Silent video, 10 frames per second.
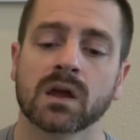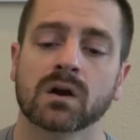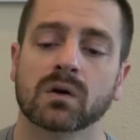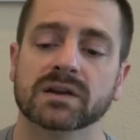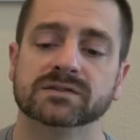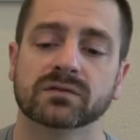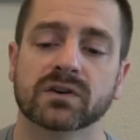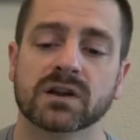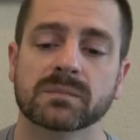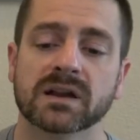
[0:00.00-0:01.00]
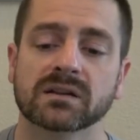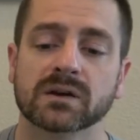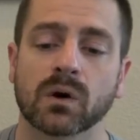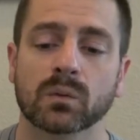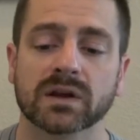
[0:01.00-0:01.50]
Right, so fundamentally
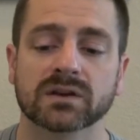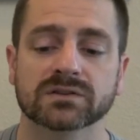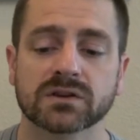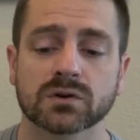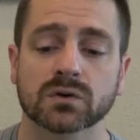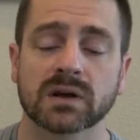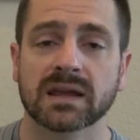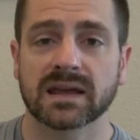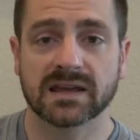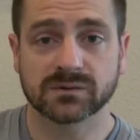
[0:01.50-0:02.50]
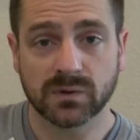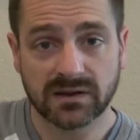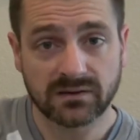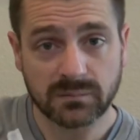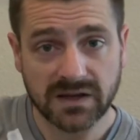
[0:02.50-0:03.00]
what we can do is
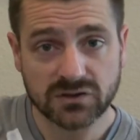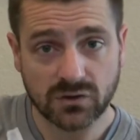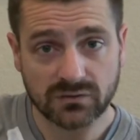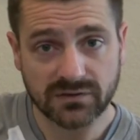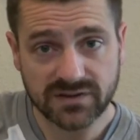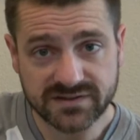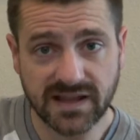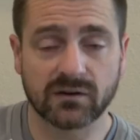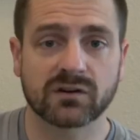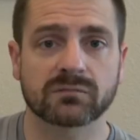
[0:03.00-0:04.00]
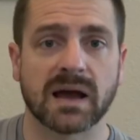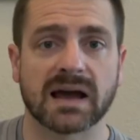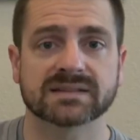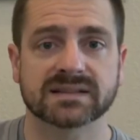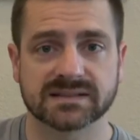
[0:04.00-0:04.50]
we make sure that the center of
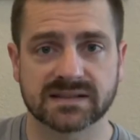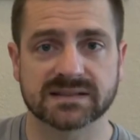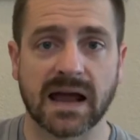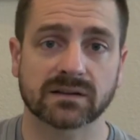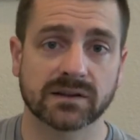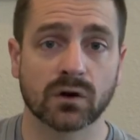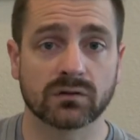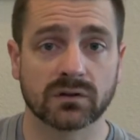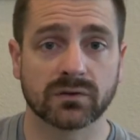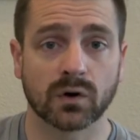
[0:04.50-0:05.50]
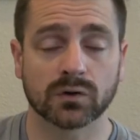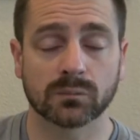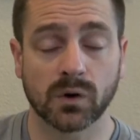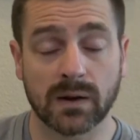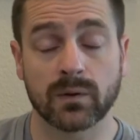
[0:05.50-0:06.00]
mass is exactly over the
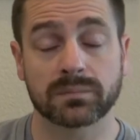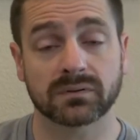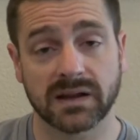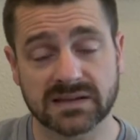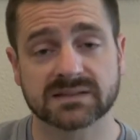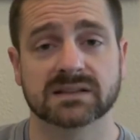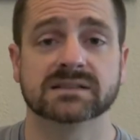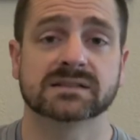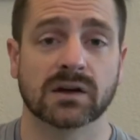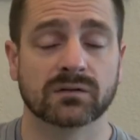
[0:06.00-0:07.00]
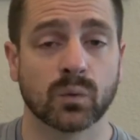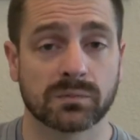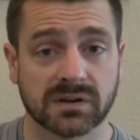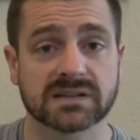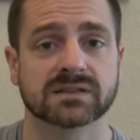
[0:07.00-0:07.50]
fulcrum, right? We place the
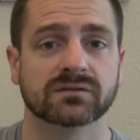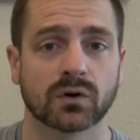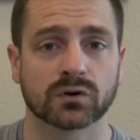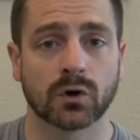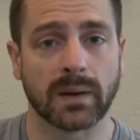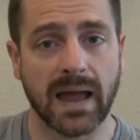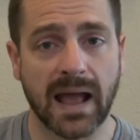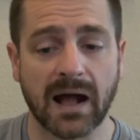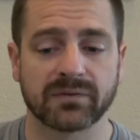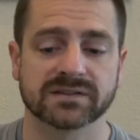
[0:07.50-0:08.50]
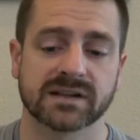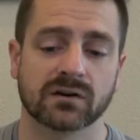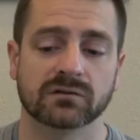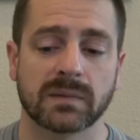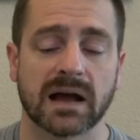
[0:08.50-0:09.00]
fulcrum at the center
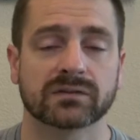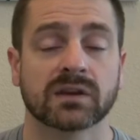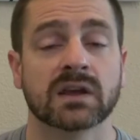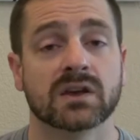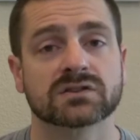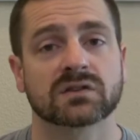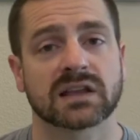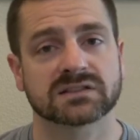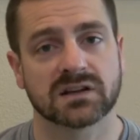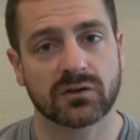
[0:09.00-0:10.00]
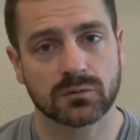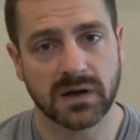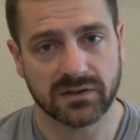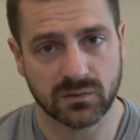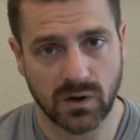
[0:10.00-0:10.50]
of mass. So that's another
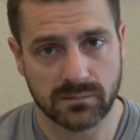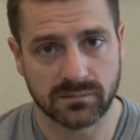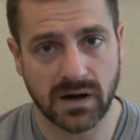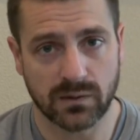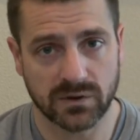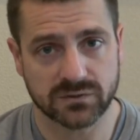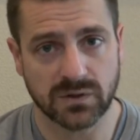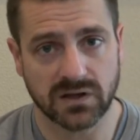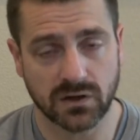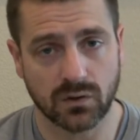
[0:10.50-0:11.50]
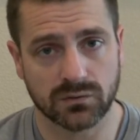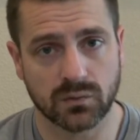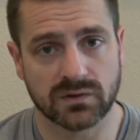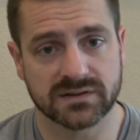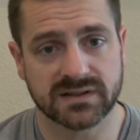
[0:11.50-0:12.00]
method by which we can go
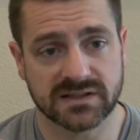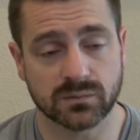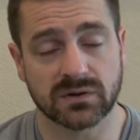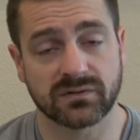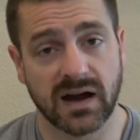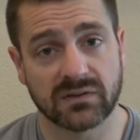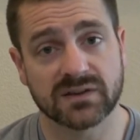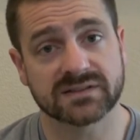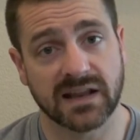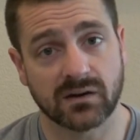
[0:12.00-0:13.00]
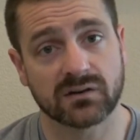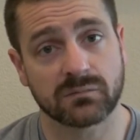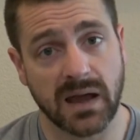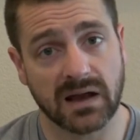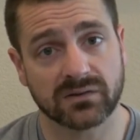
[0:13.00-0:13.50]
through this, is we find the center of
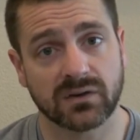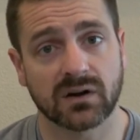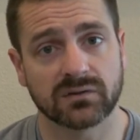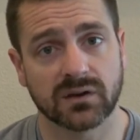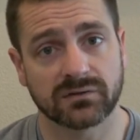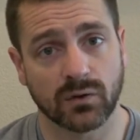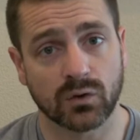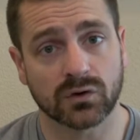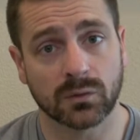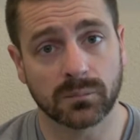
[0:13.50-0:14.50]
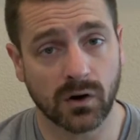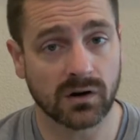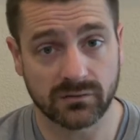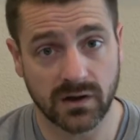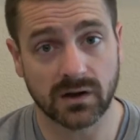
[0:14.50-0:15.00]
mass of the fulcrum, or
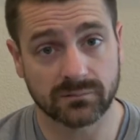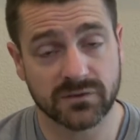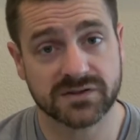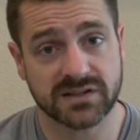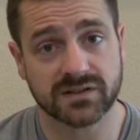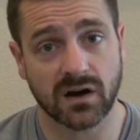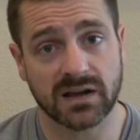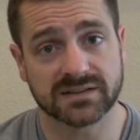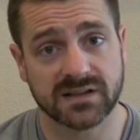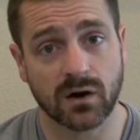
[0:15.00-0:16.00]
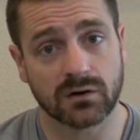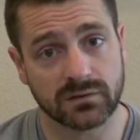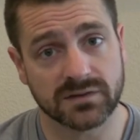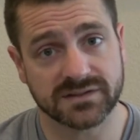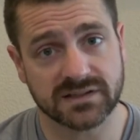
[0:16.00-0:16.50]
of the seesaw itself,
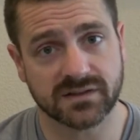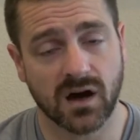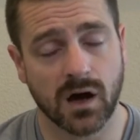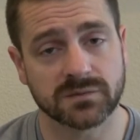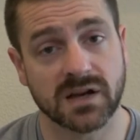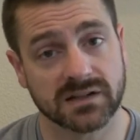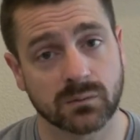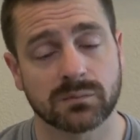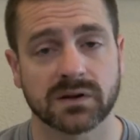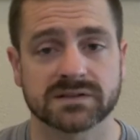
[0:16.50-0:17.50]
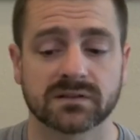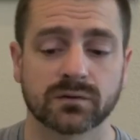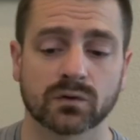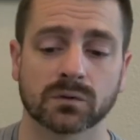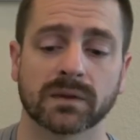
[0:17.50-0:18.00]
of the seesaw object, and we place the
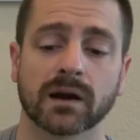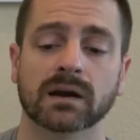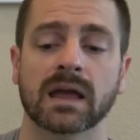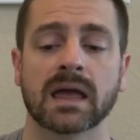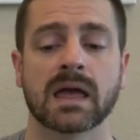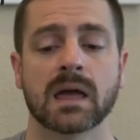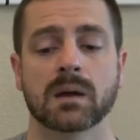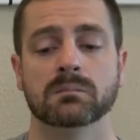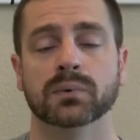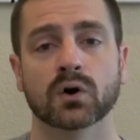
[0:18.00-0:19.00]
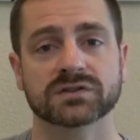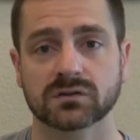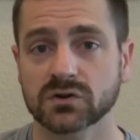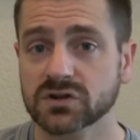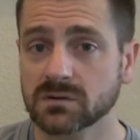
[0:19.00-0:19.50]
fulcrum there. Both
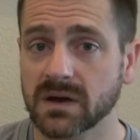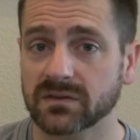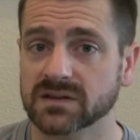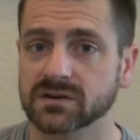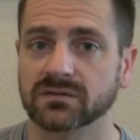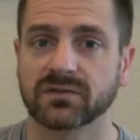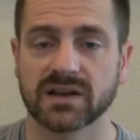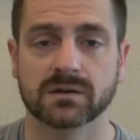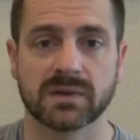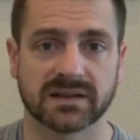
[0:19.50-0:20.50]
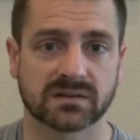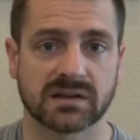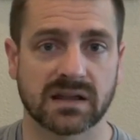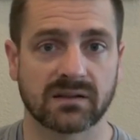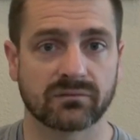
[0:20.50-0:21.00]
solution methods are
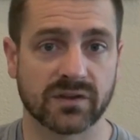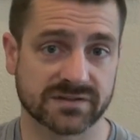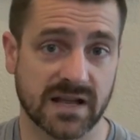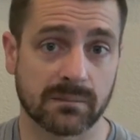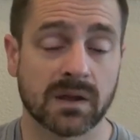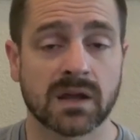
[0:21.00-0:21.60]
fundamentally the same.